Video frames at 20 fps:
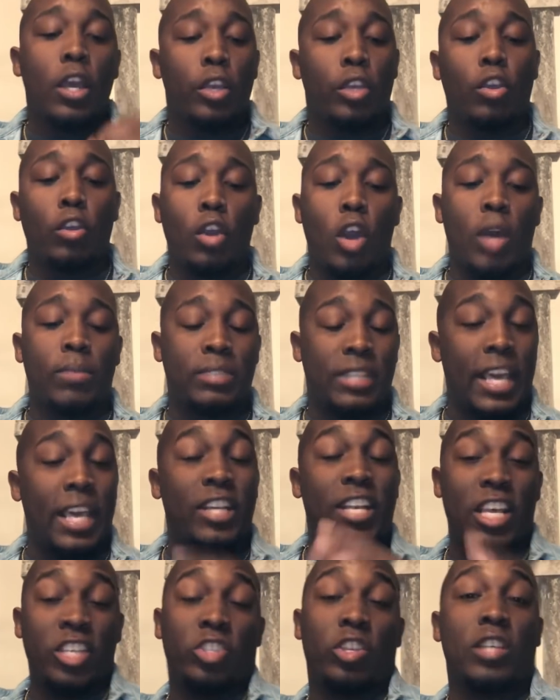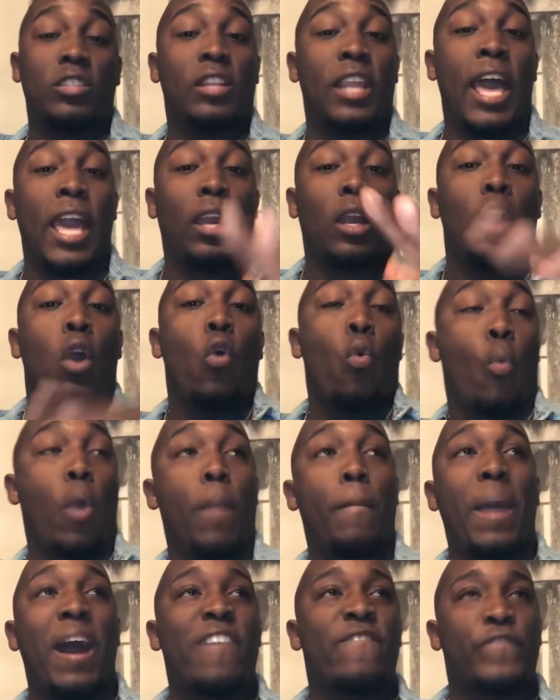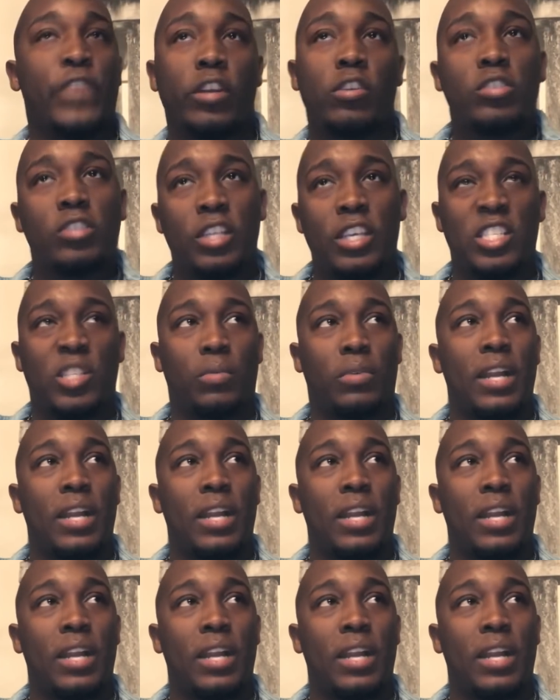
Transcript: You know what I'm saying? That's just like when my first season,